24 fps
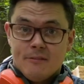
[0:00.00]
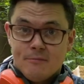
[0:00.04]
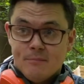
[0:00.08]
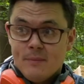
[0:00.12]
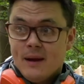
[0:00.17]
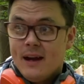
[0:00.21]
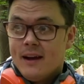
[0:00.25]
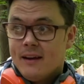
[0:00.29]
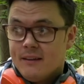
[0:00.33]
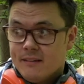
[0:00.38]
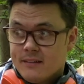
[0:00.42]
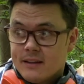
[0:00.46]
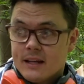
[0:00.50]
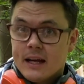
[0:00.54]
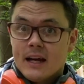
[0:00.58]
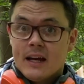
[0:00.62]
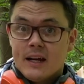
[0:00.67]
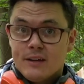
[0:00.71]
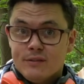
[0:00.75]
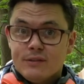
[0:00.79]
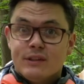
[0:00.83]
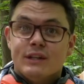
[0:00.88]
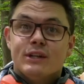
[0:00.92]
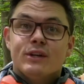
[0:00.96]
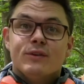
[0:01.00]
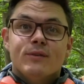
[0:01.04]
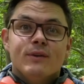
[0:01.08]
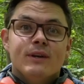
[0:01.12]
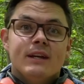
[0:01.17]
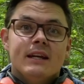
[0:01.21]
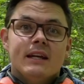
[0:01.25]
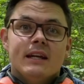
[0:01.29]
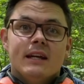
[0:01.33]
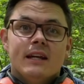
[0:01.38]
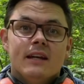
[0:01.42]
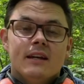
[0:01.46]
of my carving
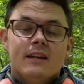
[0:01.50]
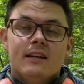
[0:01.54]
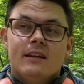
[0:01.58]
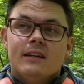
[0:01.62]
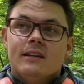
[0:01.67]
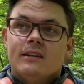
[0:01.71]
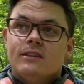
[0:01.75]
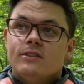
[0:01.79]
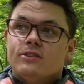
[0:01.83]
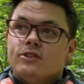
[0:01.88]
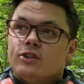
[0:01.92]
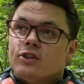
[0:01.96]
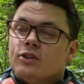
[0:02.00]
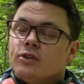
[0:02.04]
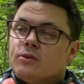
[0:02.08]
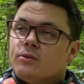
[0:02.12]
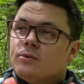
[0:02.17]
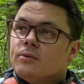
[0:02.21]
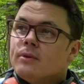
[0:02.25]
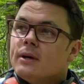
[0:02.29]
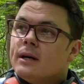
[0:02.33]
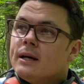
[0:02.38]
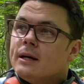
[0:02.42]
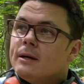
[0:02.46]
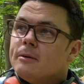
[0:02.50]
career to